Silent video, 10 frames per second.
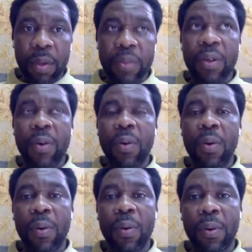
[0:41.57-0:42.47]
is the
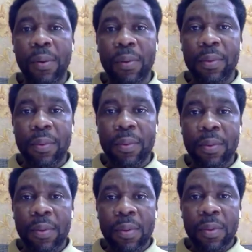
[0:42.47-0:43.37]
call
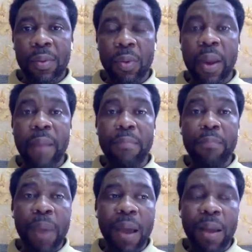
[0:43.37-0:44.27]
to
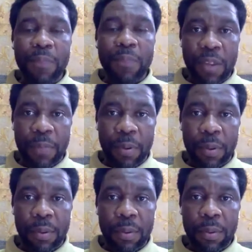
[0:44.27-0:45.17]
empower
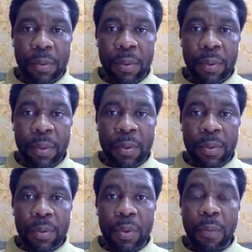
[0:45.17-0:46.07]
people
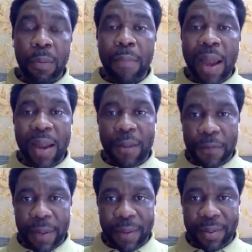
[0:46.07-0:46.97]
to
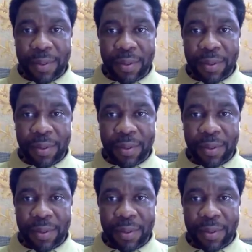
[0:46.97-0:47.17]
manifest